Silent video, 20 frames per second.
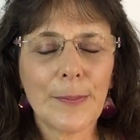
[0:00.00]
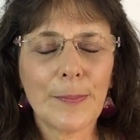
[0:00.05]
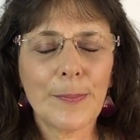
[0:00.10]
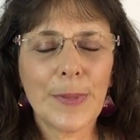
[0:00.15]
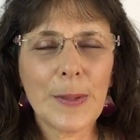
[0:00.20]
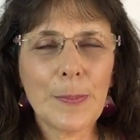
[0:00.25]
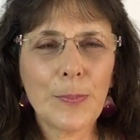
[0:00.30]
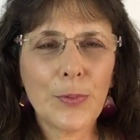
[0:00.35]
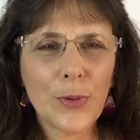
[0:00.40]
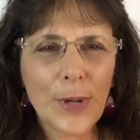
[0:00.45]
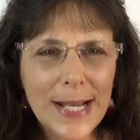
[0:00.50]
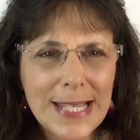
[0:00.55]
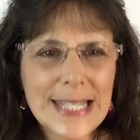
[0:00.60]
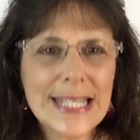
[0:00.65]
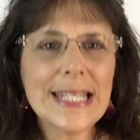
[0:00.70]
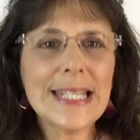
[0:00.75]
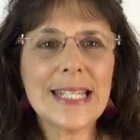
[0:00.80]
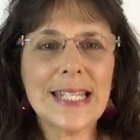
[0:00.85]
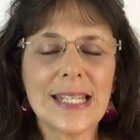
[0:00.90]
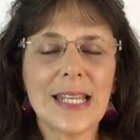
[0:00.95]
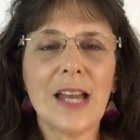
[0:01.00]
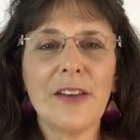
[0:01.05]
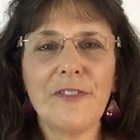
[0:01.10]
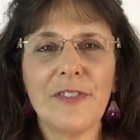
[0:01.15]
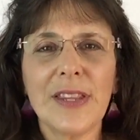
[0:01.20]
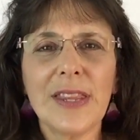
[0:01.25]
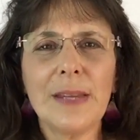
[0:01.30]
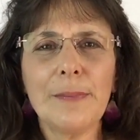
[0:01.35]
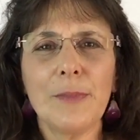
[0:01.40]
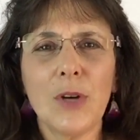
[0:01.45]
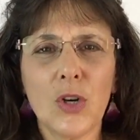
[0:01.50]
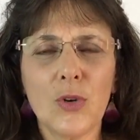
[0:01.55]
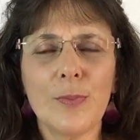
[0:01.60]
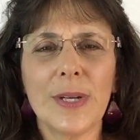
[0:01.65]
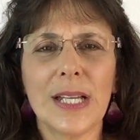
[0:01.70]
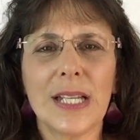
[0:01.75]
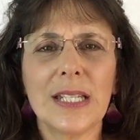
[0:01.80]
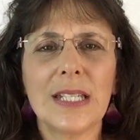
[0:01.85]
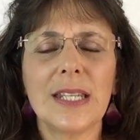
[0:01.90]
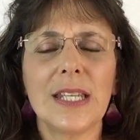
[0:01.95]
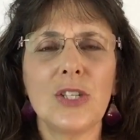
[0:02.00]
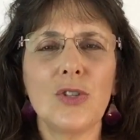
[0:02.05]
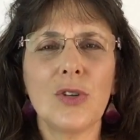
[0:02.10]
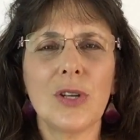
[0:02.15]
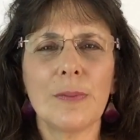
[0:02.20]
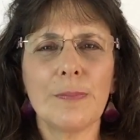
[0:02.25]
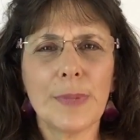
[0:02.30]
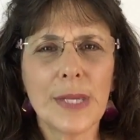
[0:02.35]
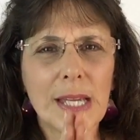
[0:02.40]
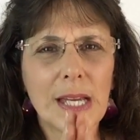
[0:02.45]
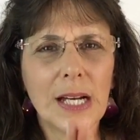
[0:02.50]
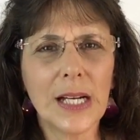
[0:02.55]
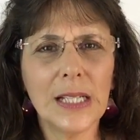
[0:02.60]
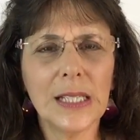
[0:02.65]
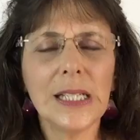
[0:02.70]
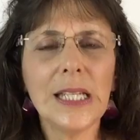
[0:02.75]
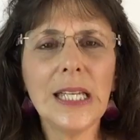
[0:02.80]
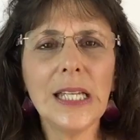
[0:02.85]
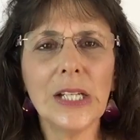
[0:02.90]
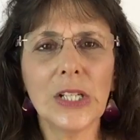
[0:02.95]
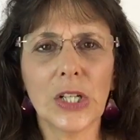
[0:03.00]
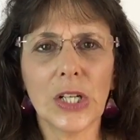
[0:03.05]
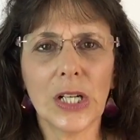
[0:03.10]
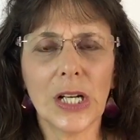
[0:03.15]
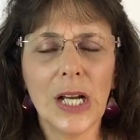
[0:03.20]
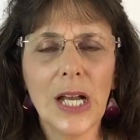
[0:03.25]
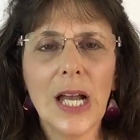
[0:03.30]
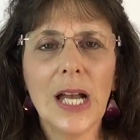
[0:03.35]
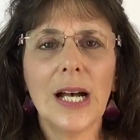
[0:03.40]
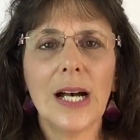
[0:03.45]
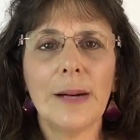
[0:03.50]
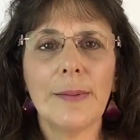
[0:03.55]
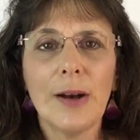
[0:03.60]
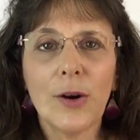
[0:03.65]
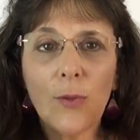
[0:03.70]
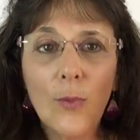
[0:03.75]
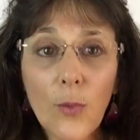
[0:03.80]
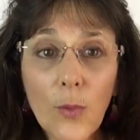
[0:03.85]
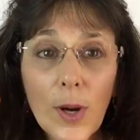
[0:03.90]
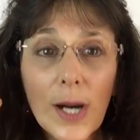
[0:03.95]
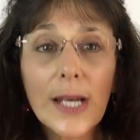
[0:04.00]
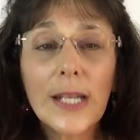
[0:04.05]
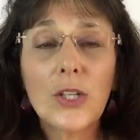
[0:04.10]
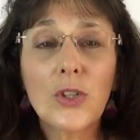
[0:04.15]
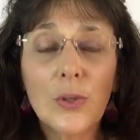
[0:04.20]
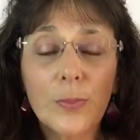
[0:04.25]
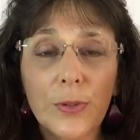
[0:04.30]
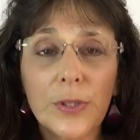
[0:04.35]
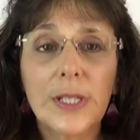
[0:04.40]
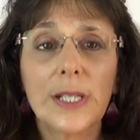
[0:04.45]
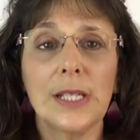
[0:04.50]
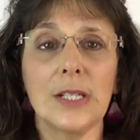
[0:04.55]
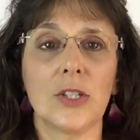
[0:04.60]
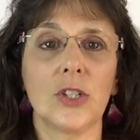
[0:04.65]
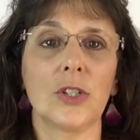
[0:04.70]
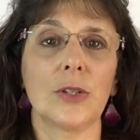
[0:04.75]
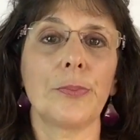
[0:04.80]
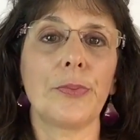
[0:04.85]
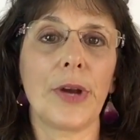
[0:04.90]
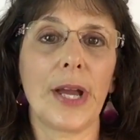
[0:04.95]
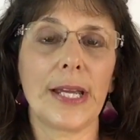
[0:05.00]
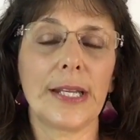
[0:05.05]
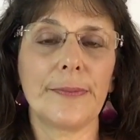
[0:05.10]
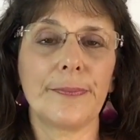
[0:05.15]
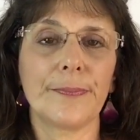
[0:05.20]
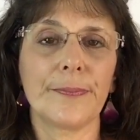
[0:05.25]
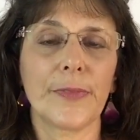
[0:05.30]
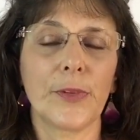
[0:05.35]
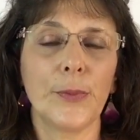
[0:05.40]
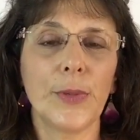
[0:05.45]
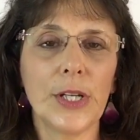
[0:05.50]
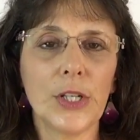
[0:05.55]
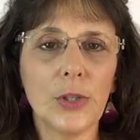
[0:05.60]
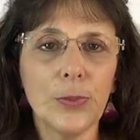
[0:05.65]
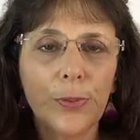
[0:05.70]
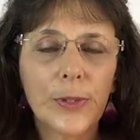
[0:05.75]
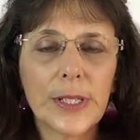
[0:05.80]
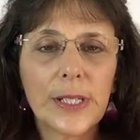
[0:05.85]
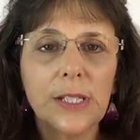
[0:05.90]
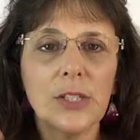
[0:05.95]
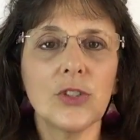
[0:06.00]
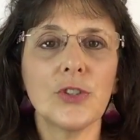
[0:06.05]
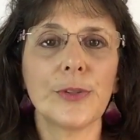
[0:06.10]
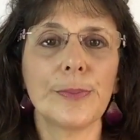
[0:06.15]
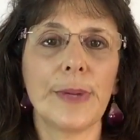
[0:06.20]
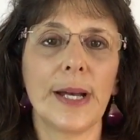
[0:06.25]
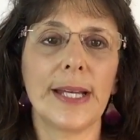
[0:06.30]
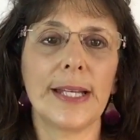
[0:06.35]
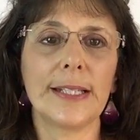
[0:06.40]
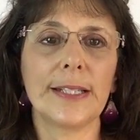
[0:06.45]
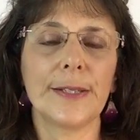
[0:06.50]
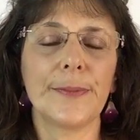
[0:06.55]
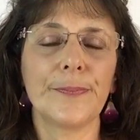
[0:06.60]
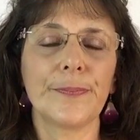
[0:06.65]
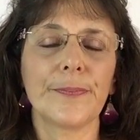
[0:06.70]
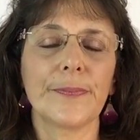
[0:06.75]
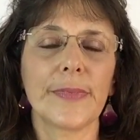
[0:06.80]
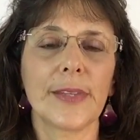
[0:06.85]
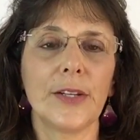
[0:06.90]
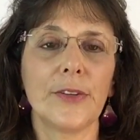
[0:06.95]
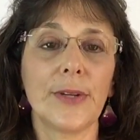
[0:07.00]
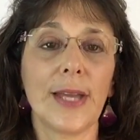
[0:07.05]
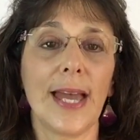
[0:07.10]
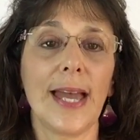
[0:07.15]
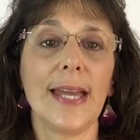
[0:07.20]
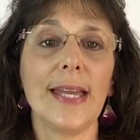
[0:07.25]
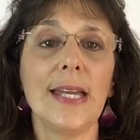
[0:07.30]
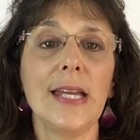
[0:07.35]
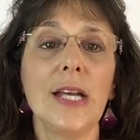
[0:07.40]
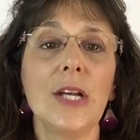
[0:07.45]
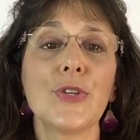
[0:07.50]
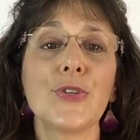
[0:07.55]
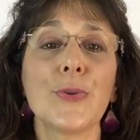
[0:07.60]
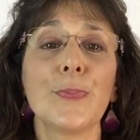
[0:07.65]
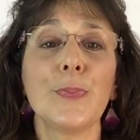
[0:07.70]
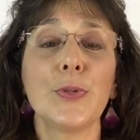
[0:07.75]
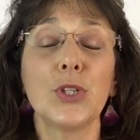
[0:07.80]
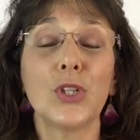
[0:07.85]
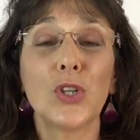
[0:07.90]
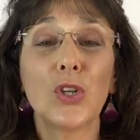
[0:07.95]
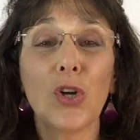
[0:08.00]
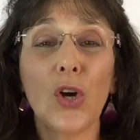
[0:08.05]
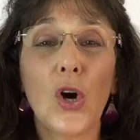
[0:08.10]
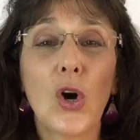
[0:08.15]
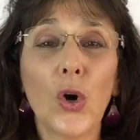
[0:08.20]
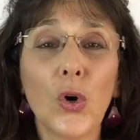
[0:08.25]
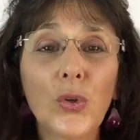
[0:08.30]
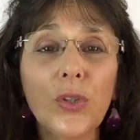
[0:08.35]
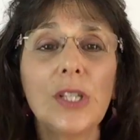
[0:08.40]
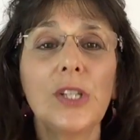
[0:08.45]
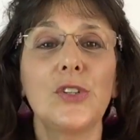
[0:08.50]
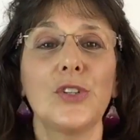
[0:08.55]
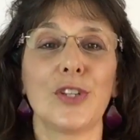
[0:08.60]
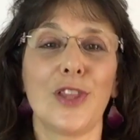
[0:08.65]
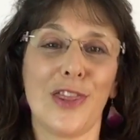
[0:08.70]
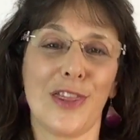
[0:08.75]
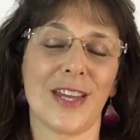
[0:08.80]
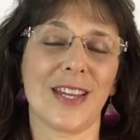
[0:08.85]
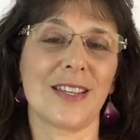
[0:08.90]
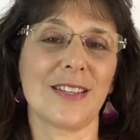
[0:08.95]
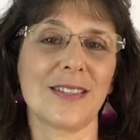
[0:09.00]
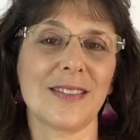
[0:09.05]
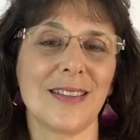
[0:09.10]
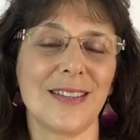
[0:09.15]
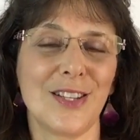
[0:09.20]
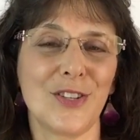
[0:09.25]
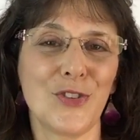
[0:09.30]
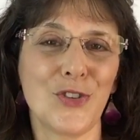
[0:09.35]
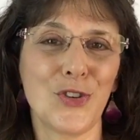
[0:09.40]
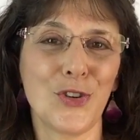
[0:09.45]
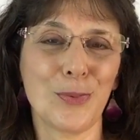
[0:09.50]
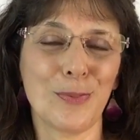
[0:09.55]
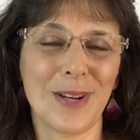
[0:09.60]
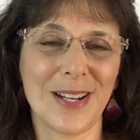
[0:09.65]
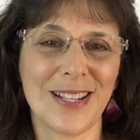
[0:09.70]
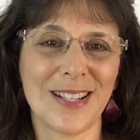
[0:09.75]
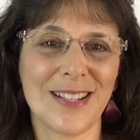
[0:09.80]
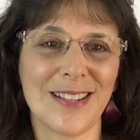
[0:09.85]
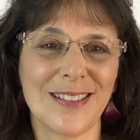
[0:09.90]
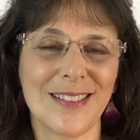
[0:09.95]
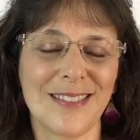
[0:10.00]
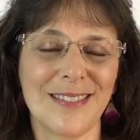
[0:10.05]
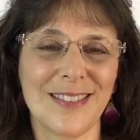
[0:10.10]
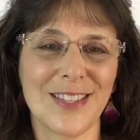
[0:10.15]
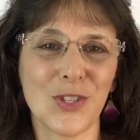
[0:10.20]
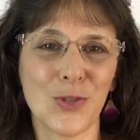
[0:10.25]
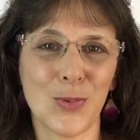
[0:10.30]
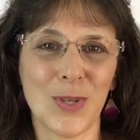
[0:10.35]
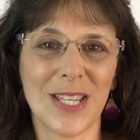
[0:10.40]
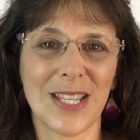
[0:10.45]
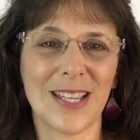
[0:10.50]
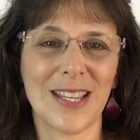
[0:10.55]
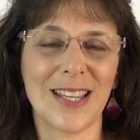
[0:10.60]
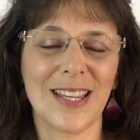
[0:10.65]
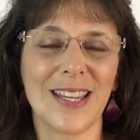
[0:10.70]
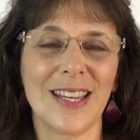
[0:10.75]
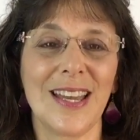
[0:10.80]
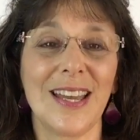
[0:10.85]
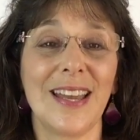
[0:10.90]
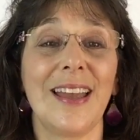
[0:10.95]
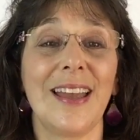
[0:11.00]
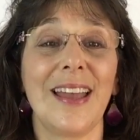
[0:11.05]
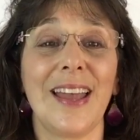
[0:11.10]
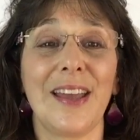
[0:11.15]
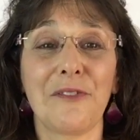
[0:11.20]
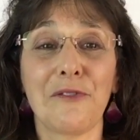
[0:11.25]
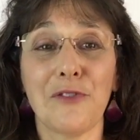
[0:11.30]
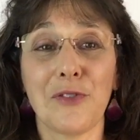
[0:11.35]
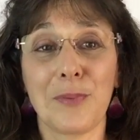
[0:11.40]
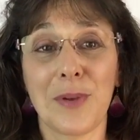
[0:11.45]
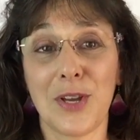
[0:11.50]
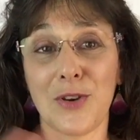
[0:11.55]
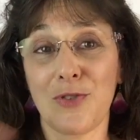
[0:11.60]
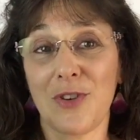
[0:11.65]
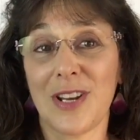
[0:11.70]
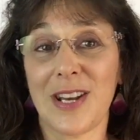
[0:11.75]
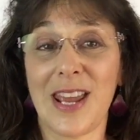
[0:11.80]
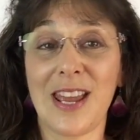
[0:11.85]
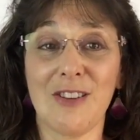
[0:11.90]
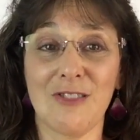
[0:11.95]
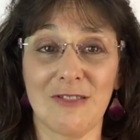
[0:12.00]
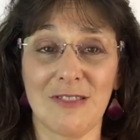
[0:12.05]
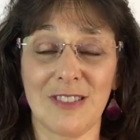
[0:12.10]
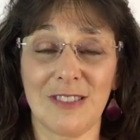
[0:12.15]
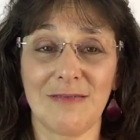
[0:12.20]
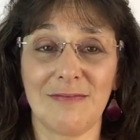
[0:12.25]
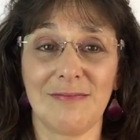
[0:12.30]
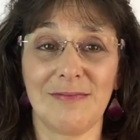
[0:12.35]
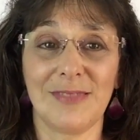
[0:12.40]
be present enough in the moment that you can be clear about what you're putting into your brain, what you're putting into your mind, okay? So put only good things into your mind this week and from here on out.